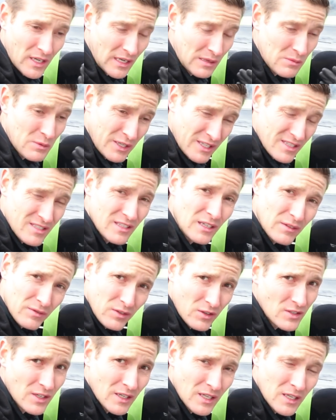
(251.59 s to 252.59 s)
and we can see if
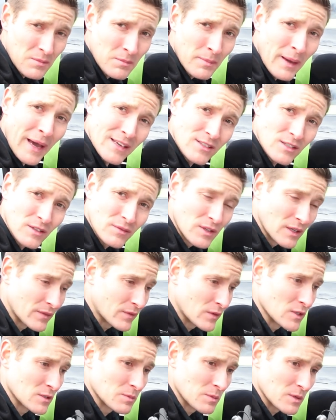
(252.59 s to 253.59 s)
there's any massive difference